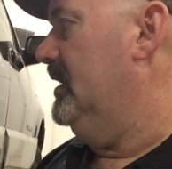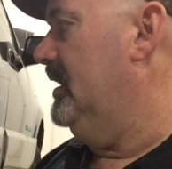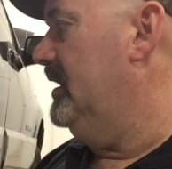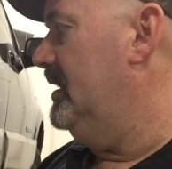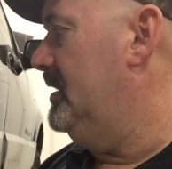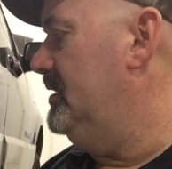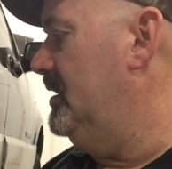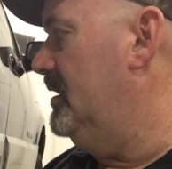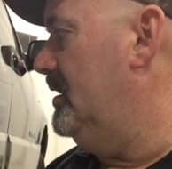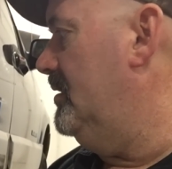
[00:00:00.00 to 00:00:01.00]
And
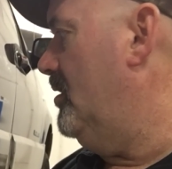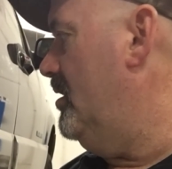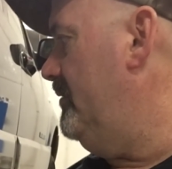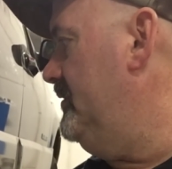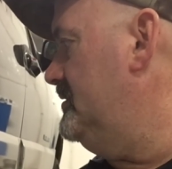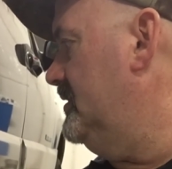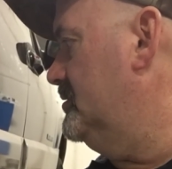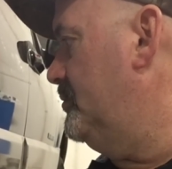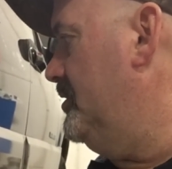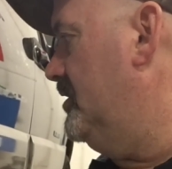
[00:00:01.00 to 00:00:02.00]
uh, all these
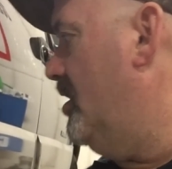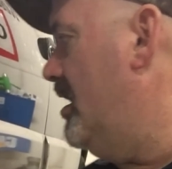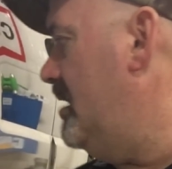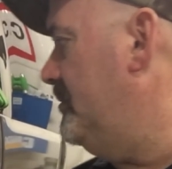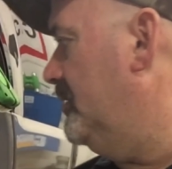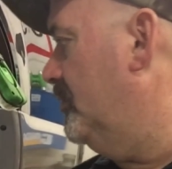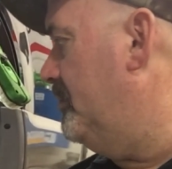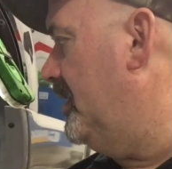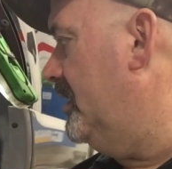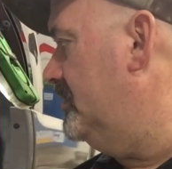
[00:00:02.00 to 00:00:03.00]
things pretty common
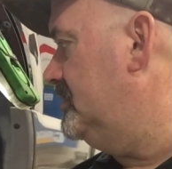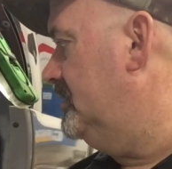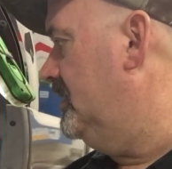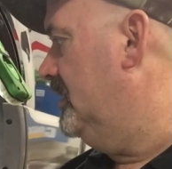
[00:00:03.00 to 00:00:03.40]
repairs.